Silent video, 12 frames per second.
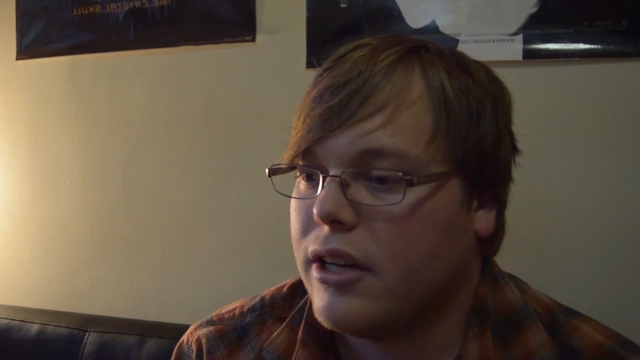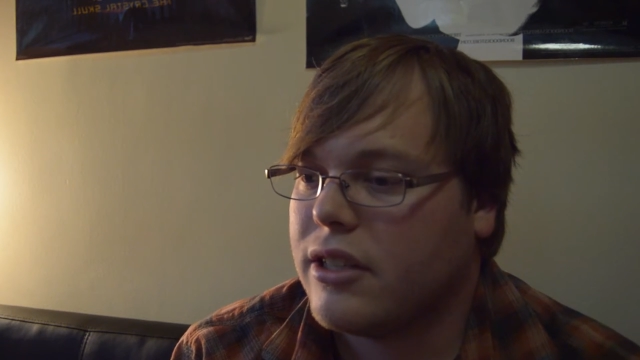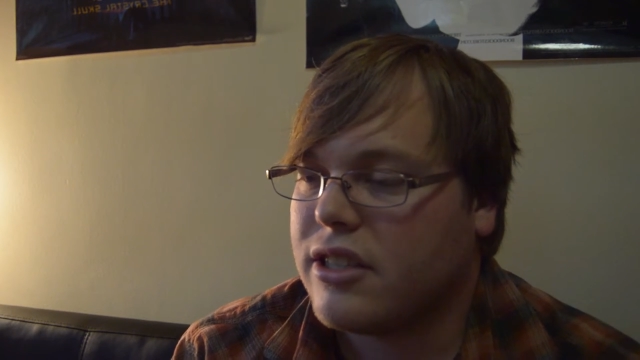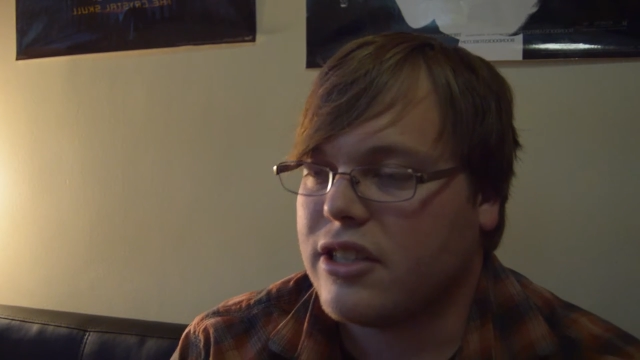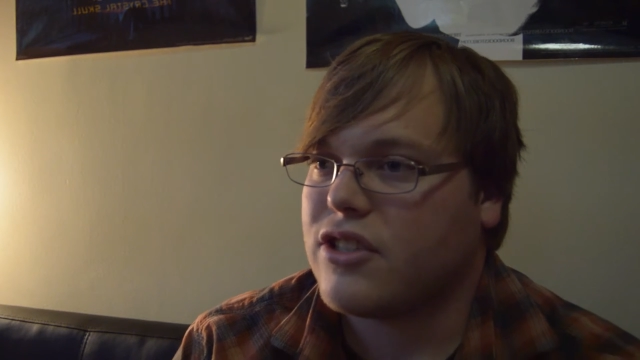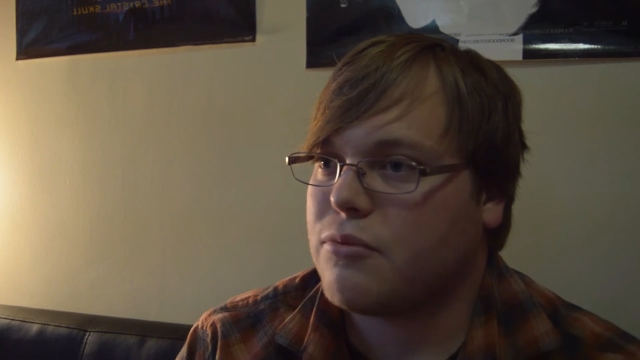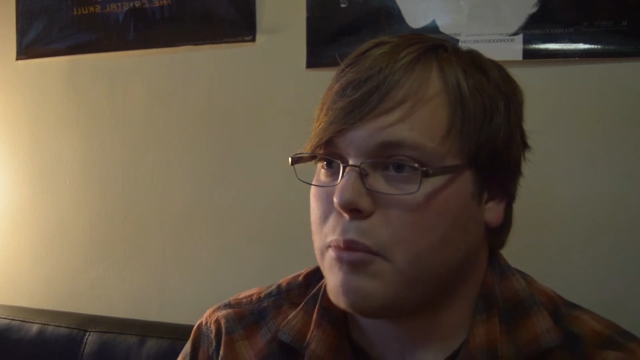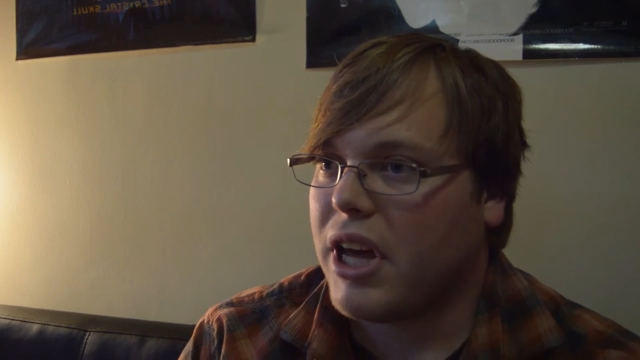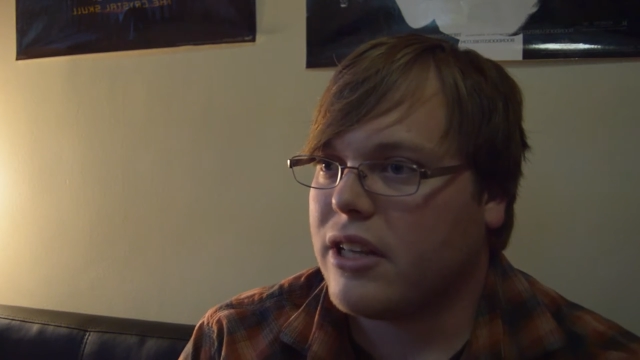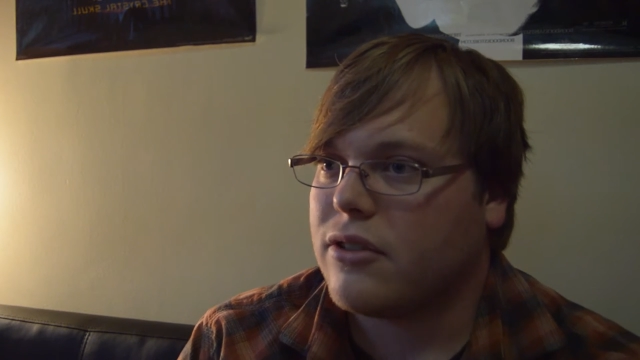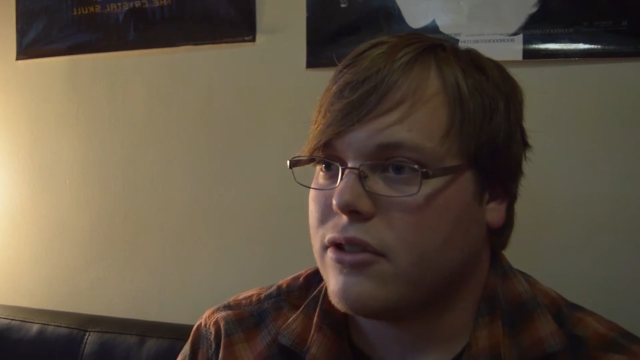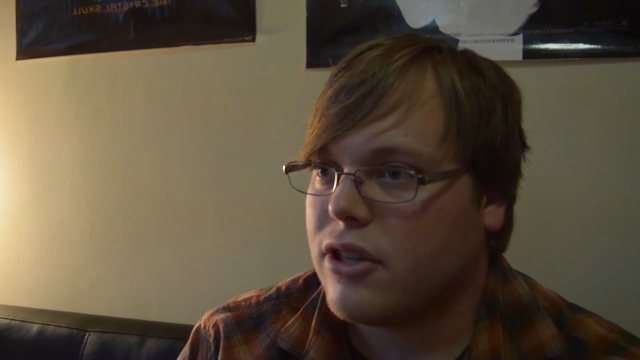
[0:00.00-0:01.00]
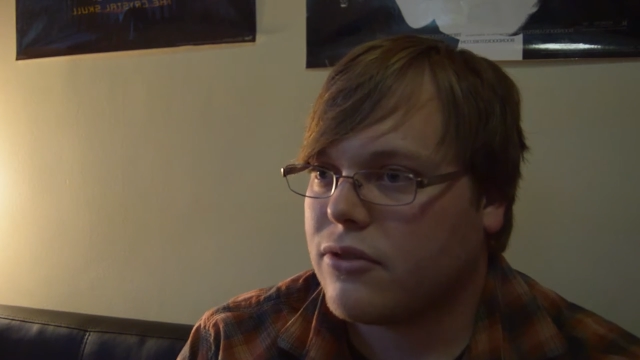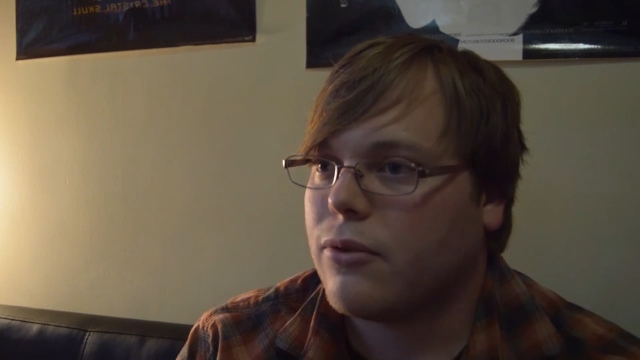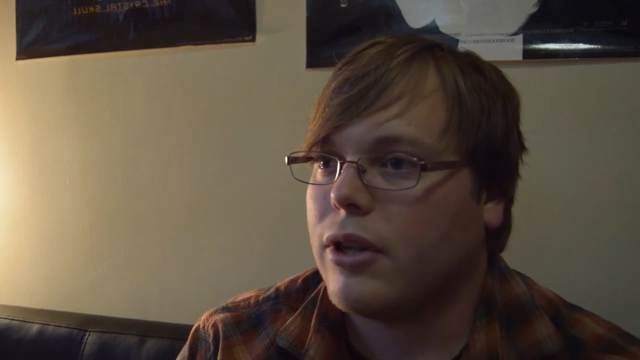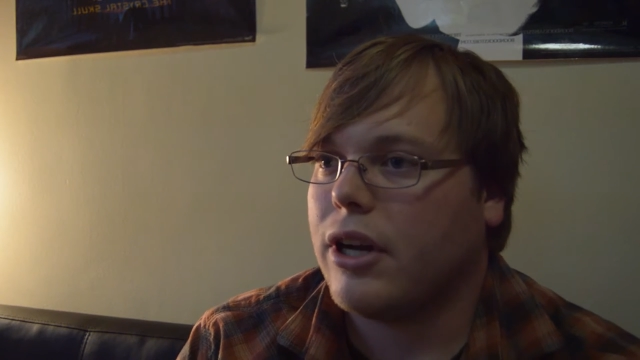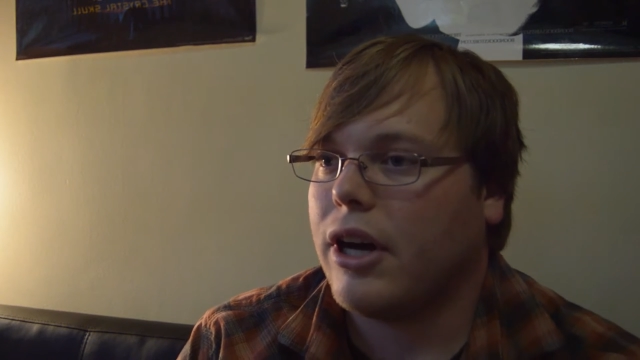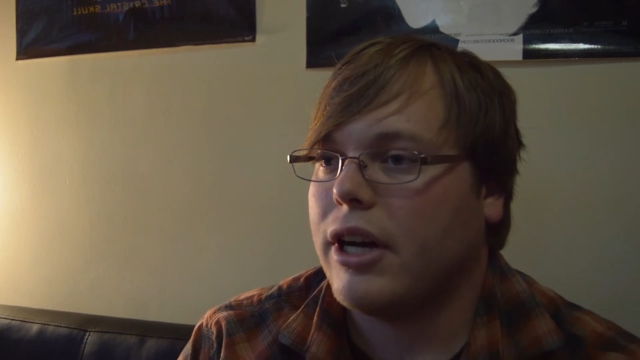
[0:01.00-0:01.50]
suspense just for
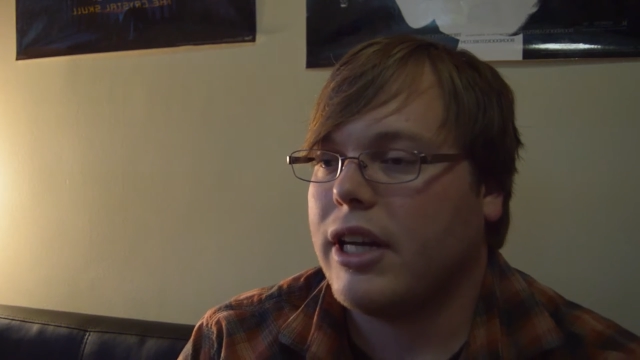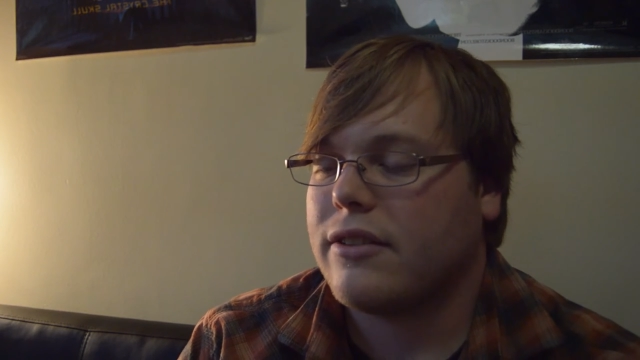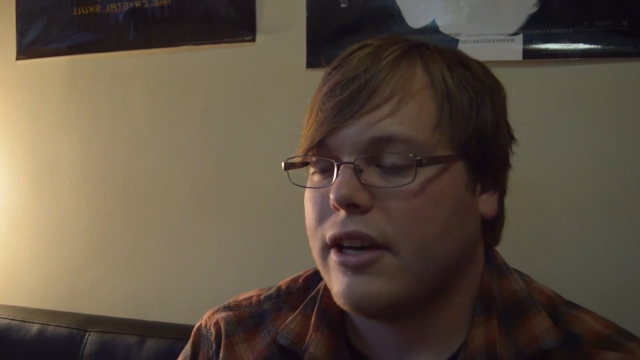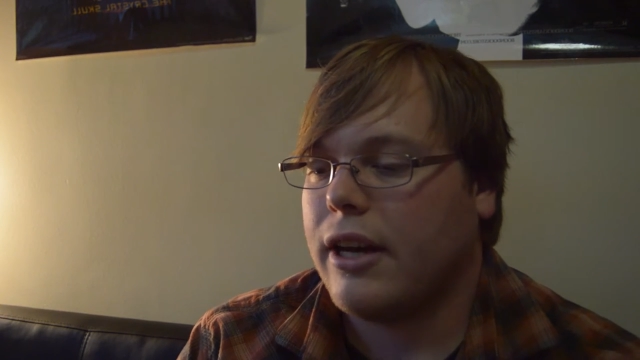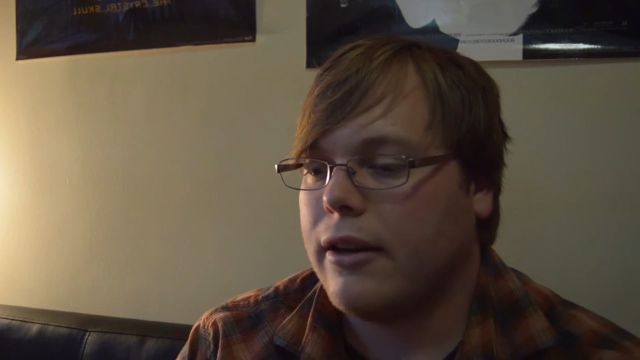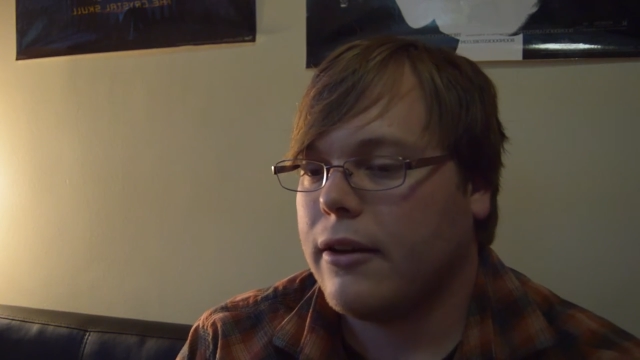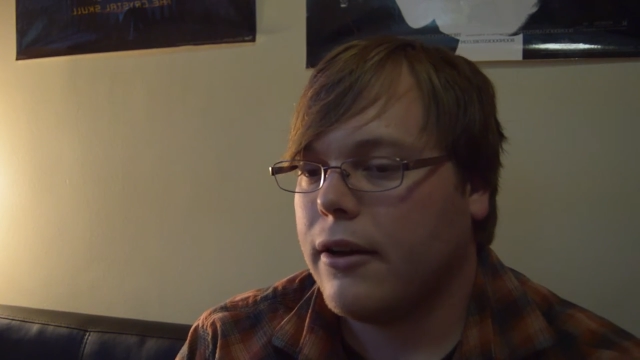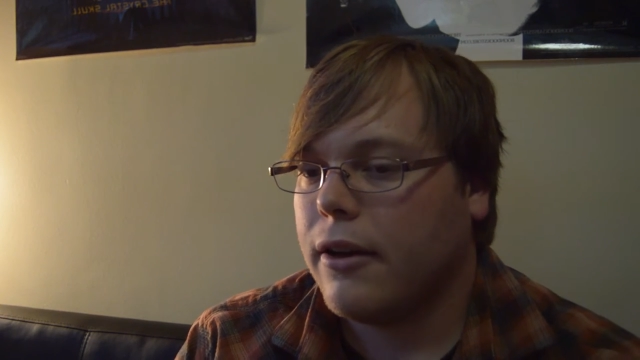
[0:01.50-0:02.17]
the audience? And